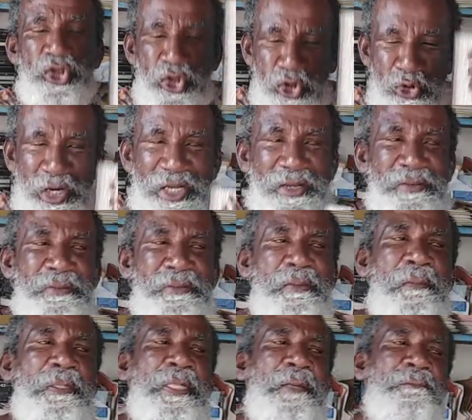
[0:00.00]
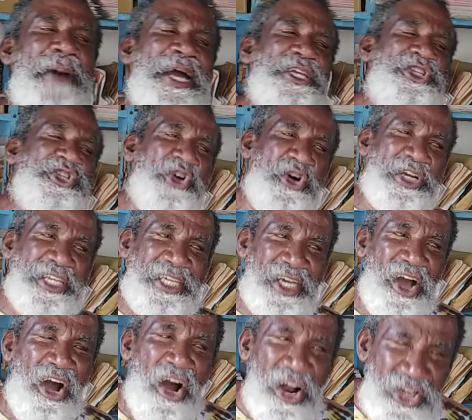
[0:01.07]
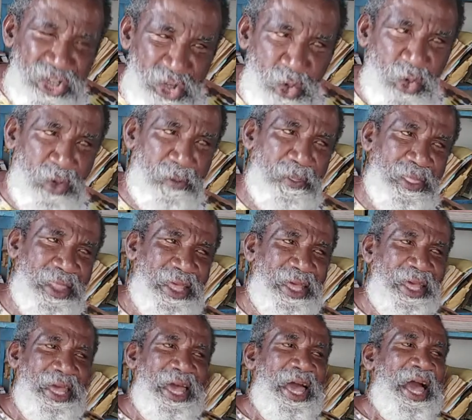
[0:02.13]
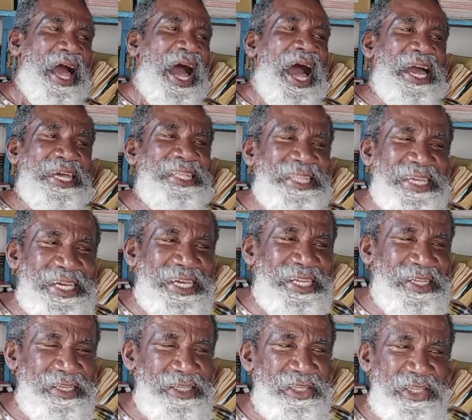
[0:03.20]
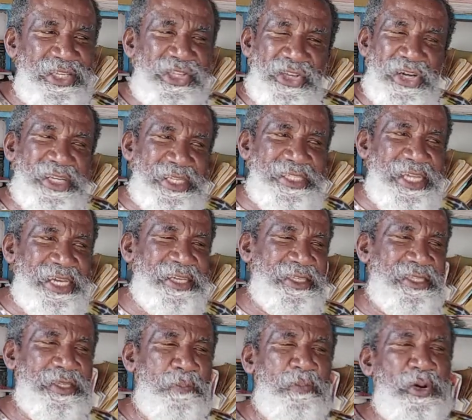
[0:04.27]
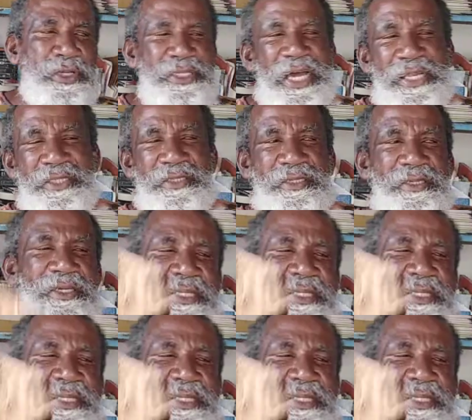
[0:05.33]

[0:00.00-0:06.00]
During my journey also, I need certain things to put that